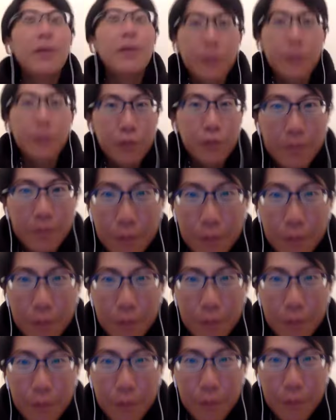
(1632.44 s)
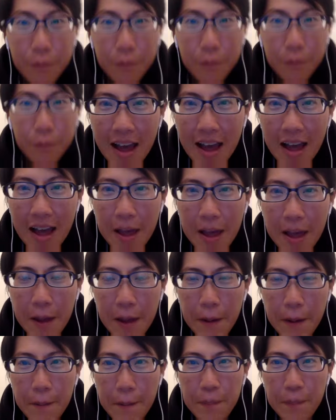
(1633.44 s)
the dream group? Um,
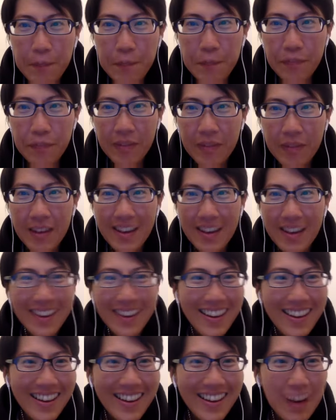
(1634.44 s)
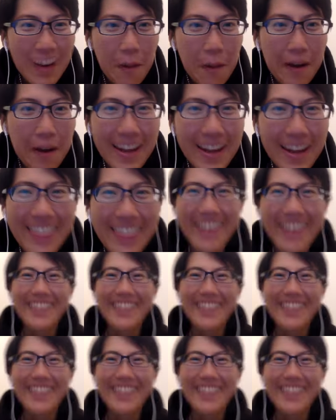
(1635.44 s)
about anything. About anything.